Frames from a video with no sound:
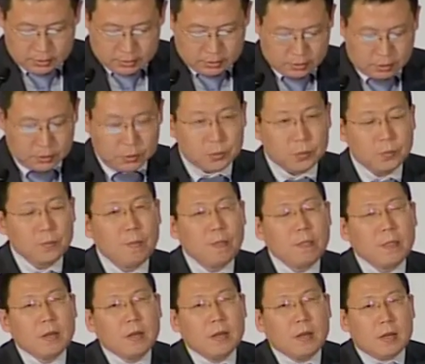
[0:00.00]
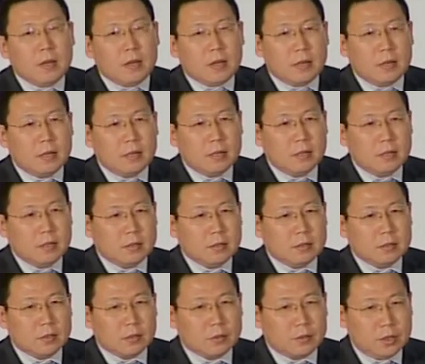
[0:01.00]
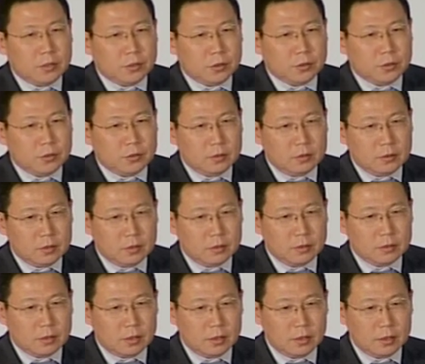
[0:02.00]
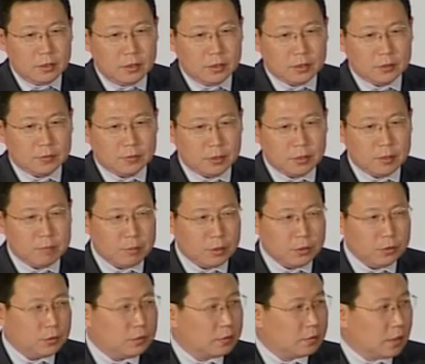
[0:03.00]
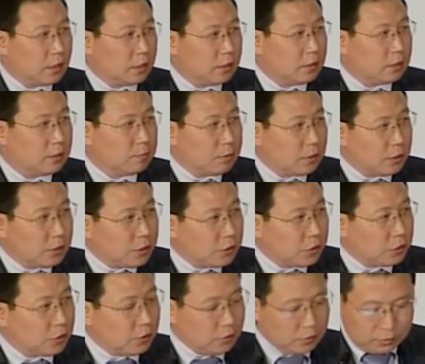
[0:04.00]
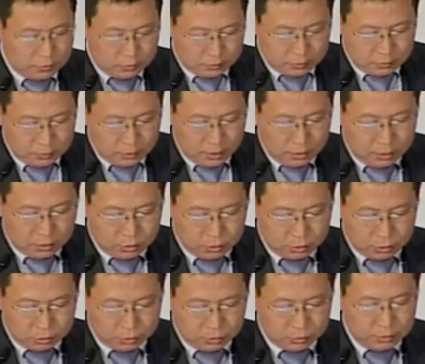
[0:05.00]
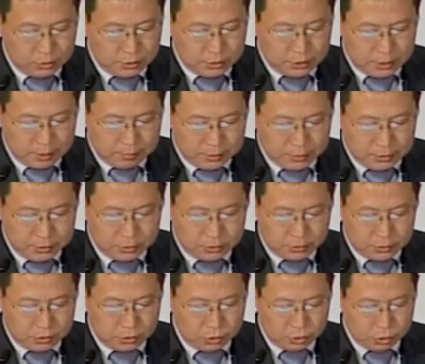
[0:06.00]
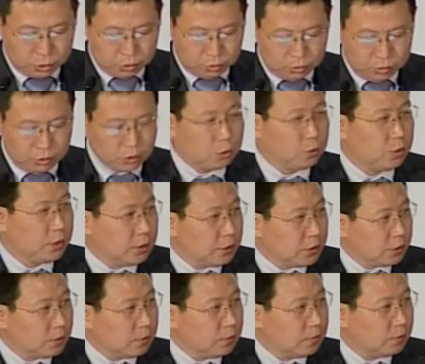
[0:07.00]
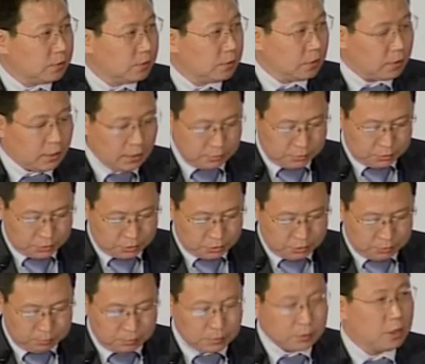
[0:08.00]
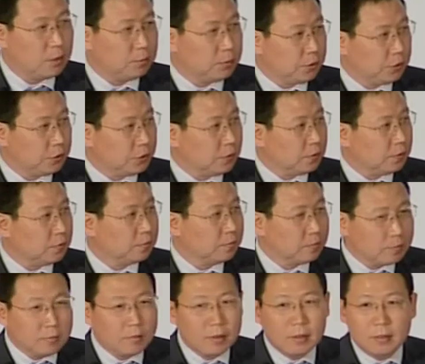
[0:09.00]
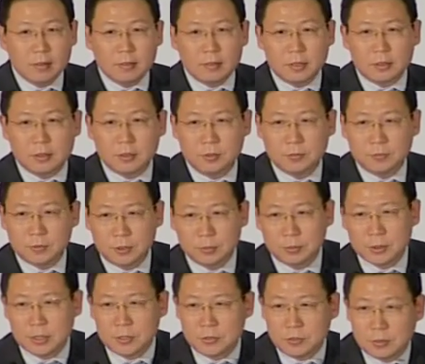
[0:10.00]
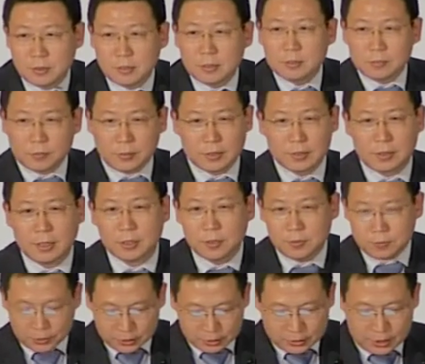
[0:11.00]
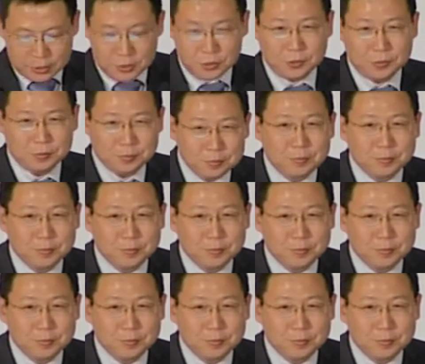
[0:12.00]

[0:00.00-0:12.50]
So the question is for the both sides of politicians how to establish a true strategy for the long-term cooperation. Thank you for your attention.